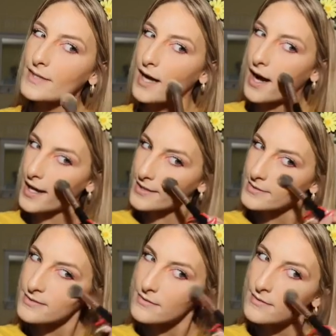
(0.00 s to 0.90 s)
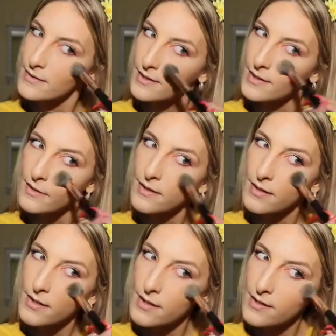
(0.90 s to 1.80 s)
Guys,
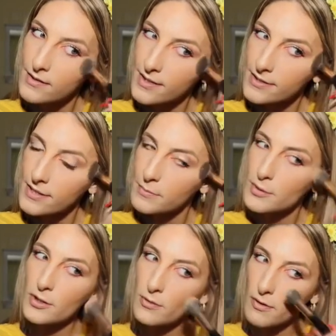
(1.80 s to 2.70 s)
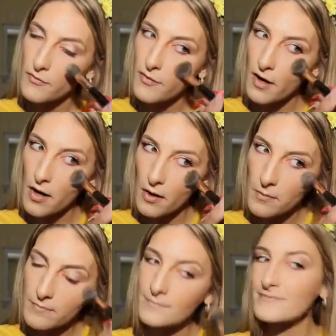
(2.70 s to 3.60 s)
this is beautiful.
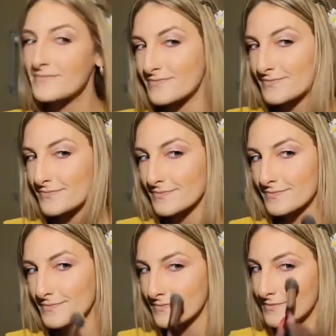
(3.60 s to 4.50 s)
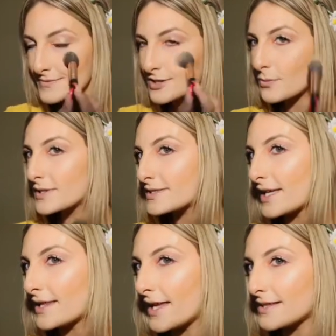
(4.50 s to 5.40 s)
Do we
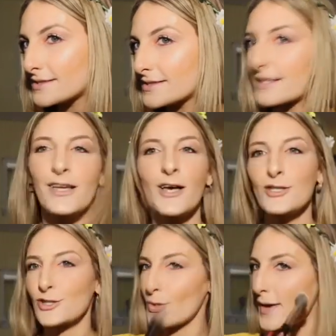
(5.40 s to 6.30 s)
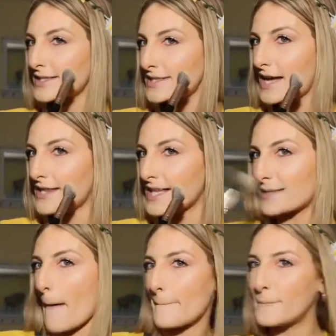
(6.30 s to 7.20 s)
see this? Do we see
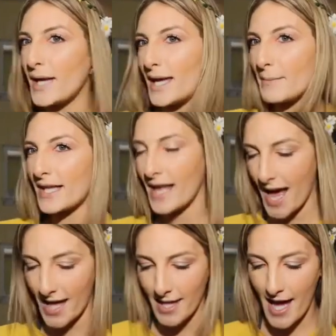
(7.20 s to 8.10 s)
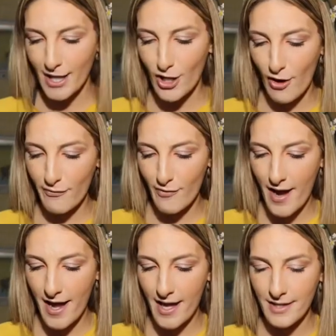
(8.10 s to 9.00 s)
this beaming highlight,
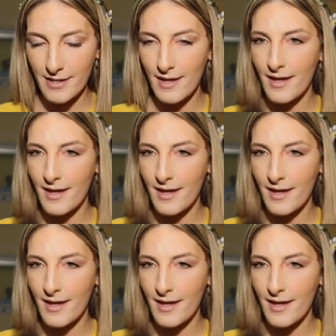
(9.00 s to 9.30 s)
girlfriend?